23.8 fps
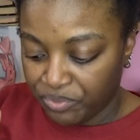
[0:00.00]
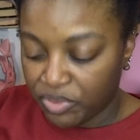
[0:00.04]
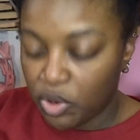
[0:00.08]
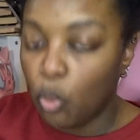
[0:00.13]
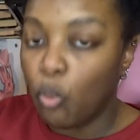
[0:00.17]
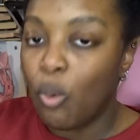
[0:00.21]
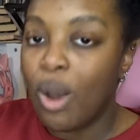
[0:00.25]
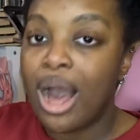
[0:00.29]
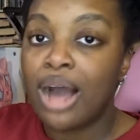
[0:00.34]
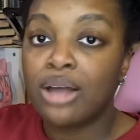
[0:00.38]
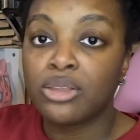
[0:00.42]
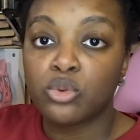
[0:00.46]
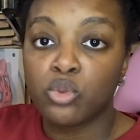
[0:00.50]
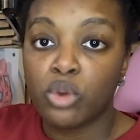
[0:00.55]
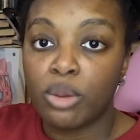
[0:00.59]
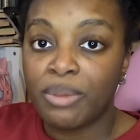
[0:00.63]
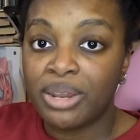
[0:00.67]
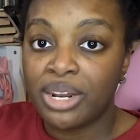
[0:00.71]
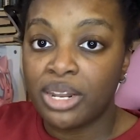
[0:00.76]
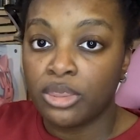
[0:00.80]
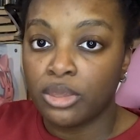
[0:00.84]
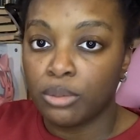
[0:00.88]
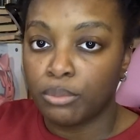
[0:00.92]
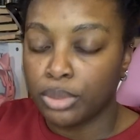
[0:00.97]
Wild
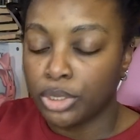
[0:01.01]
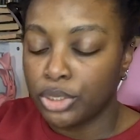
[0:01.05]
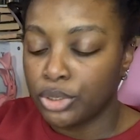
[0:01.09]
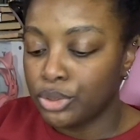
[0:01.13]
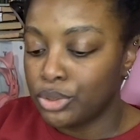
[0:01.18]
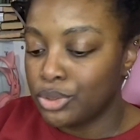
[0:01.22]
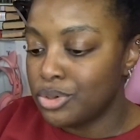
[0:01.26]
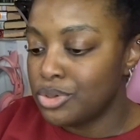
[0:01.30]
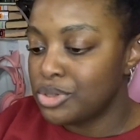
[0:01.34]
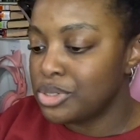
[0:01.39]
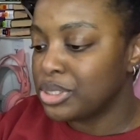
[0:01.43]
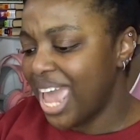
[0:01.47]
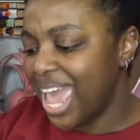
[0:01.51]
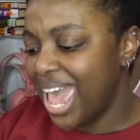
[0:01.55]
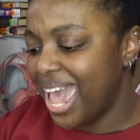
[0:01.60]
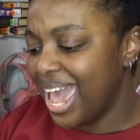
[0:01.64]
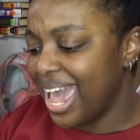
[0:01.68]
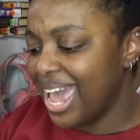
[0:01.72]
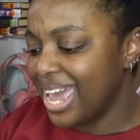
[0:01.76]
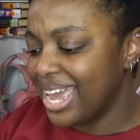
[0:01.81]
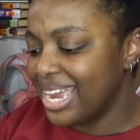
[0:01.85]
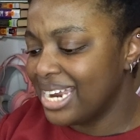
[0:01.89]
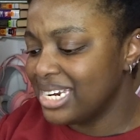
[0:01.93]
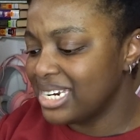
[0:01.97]
Women in the Blues,
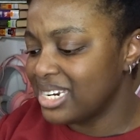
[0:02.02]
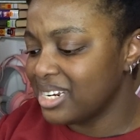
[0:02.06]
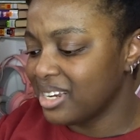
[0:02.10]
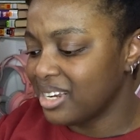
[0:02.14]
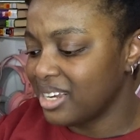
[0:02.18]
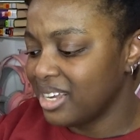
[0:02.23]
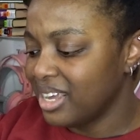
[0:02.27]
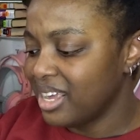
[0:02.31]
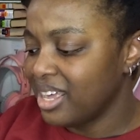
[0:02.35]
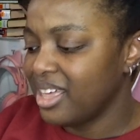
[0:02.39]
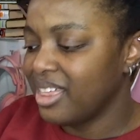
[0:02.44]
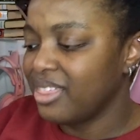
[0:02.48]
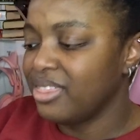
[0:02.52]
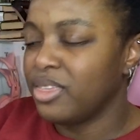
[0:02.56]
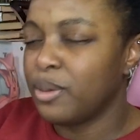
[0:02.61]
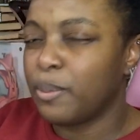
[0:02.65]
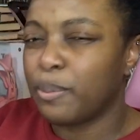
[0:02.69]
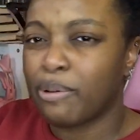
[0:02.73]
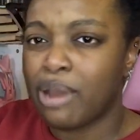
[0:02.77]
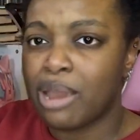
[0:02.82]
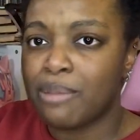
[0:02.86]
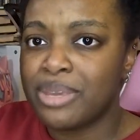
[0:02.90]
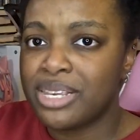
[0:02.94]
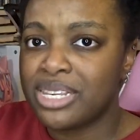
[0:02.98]
and the
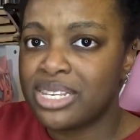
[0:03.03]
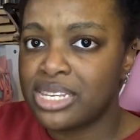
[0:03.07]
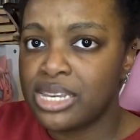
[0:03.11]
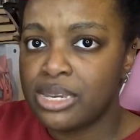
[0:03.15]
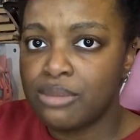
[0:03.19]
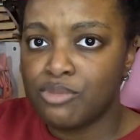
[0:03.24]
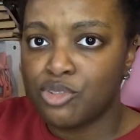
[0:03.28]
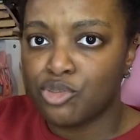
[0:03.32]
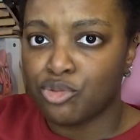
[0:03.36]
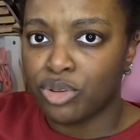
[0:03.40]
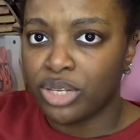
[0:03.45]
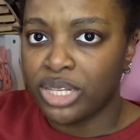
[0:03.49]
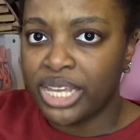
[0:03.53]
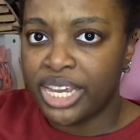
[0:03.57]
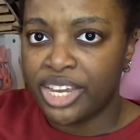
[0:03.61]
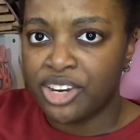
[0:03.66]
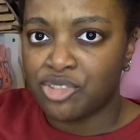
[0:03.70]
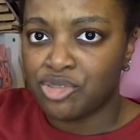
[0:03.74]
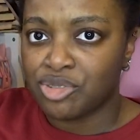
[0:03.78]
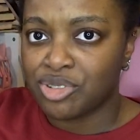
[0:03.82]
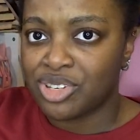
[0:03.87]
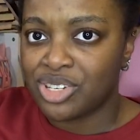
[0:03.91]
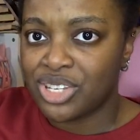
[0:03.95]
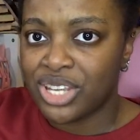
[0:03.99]
premise seemed really
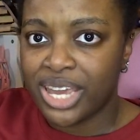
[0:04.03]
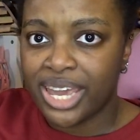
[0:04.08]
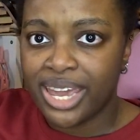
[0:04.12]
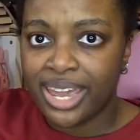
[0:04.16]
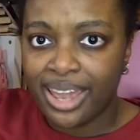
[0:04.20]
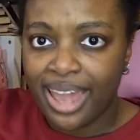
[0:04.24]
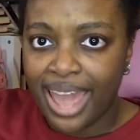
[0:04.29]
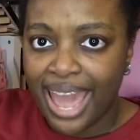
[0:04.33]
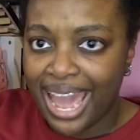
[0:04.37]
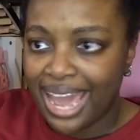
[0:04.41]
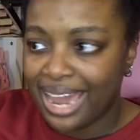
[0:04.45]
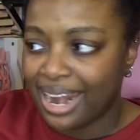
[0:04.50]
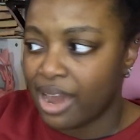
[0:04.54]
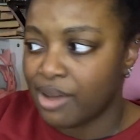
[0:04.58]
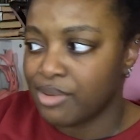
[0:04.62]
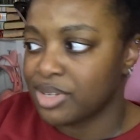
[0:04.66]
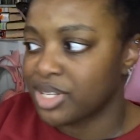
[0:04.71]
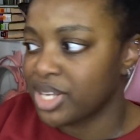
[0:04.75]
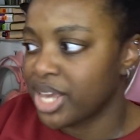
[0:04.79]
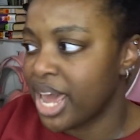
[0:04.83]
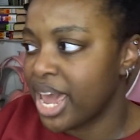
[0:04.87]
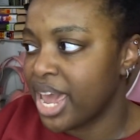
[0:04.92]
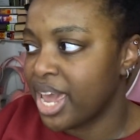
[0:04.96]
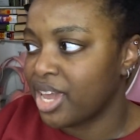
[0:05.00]
interesting, and I was
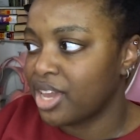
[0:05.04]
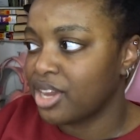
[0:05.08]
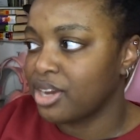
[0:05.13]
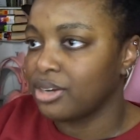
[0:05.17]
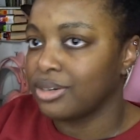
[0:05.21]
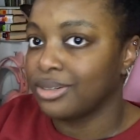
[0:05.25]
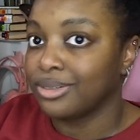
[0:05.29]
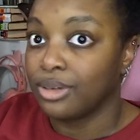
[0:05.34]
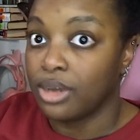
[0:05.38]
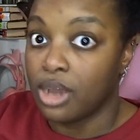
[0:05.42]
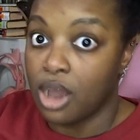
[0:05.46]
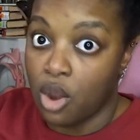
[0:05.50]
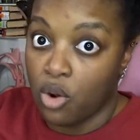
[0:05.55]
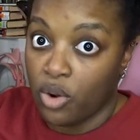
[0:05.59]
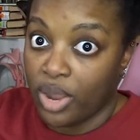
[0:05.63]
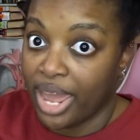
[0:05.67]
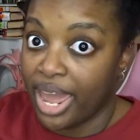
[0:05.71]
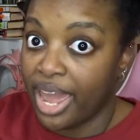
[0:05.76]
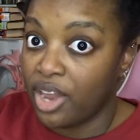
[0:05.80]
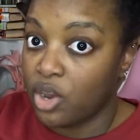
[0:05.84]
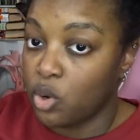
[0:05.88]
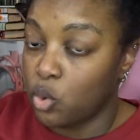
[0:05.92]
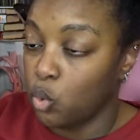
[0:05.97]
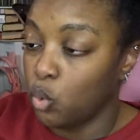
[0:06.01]
like,
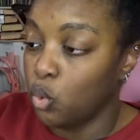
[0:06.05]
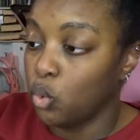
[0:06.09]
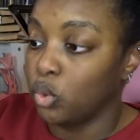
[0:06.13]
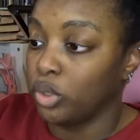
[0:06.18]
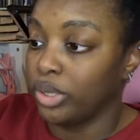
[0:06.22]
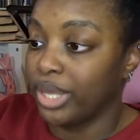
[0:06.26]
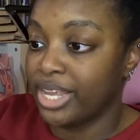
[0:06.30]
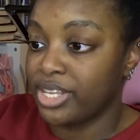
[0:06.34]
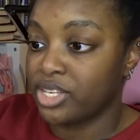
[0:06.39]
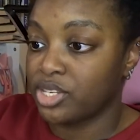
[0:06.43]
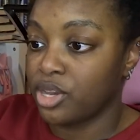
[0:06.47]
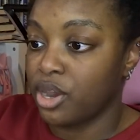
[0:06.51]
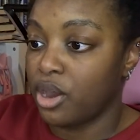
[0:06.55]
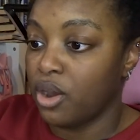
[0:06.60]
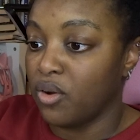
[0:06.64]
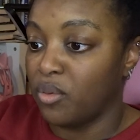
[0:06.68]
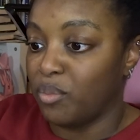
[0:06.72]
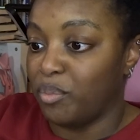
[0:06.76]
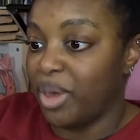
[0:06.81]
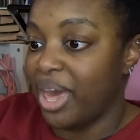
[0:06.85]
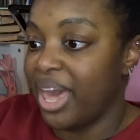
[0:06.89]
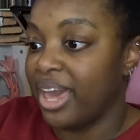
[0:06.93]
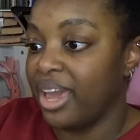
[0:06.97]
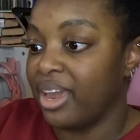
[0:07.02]
okay, cool, let's go,
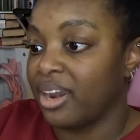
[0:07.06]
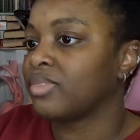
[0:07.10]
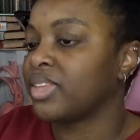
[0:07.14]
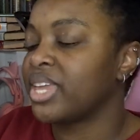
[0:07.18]
bet.